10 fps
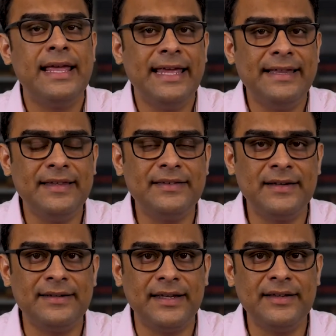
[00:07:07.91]
In this
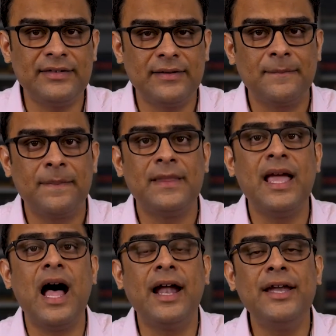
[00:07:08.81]
context,
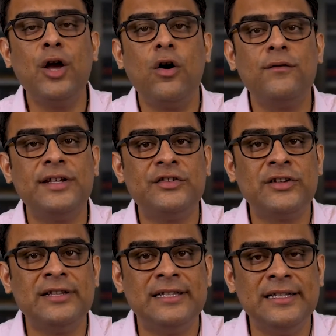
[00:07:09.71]
the idea of
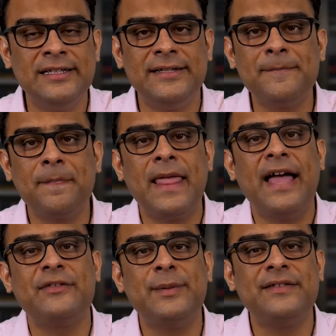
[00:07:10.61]
digital Didi
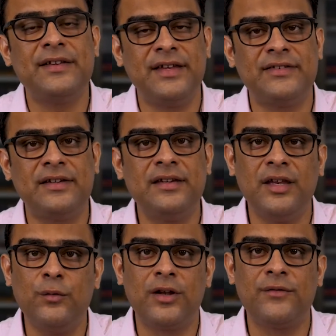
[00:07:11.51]
has been suggested
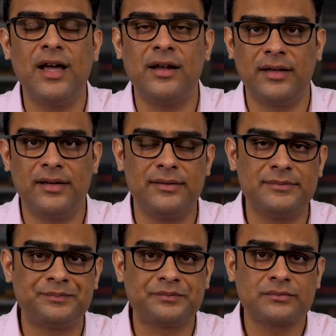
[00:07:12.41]
in one of the articles.
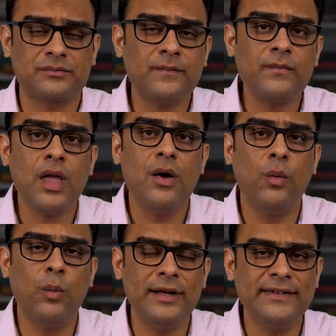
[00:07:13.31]

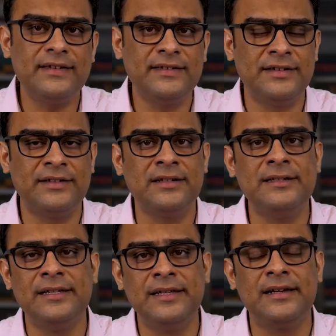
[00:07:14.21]
What is this digital
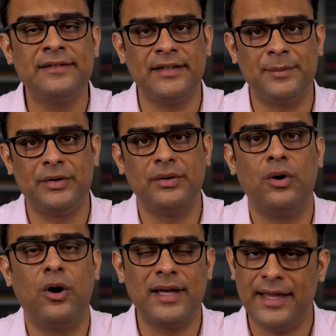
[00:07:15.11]
Didi concept
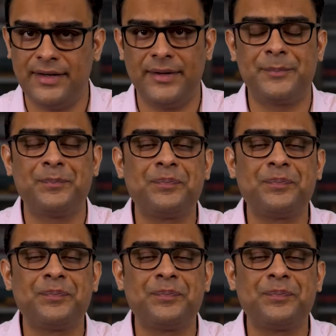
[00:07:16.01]
or idea?